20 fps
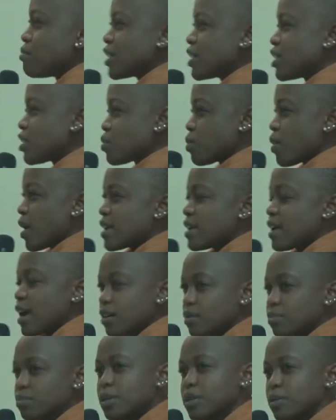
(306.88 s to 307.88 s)
much as we're
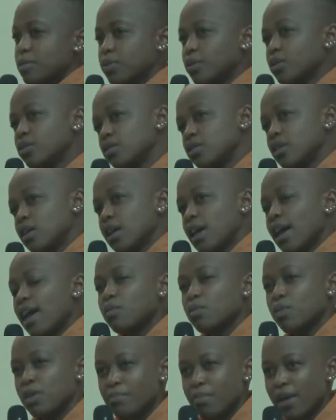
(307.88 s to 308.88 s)
young people,
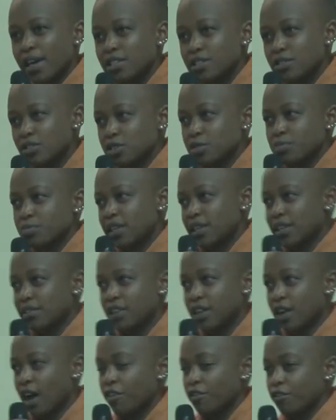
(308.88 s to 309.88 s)
and we might not believe
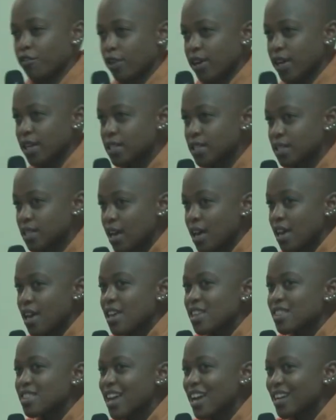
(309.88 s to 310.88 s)
in our voice,
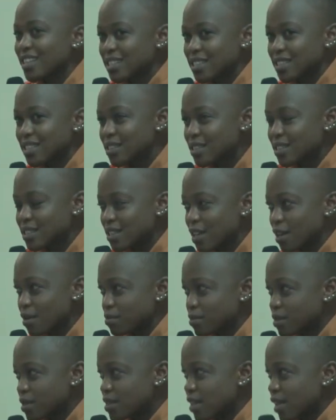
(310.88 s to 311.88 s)
there are
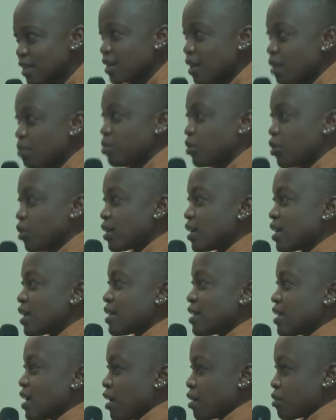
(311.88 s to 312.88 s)
systems that are
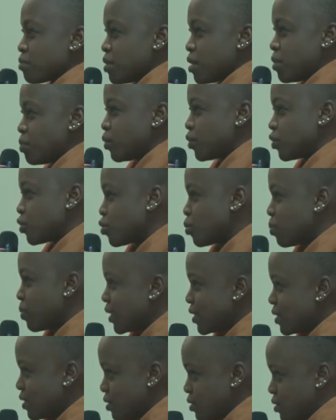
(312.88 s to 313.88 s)
blocking young people to
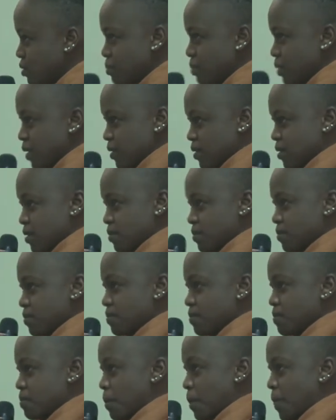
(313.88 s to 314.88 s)
participate.
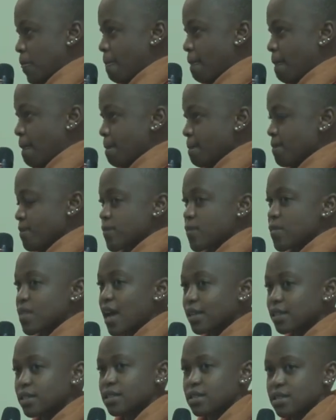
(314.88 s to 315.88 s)

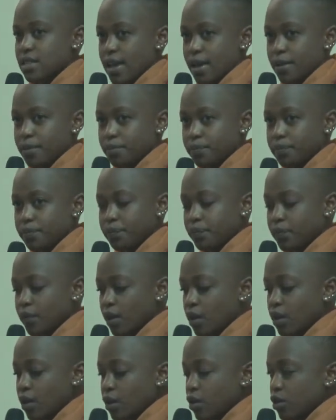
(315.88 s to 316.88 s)
That's there.
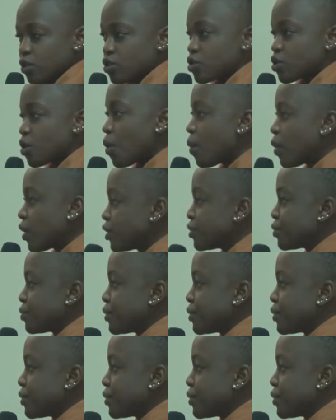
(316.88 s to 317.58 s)
So what do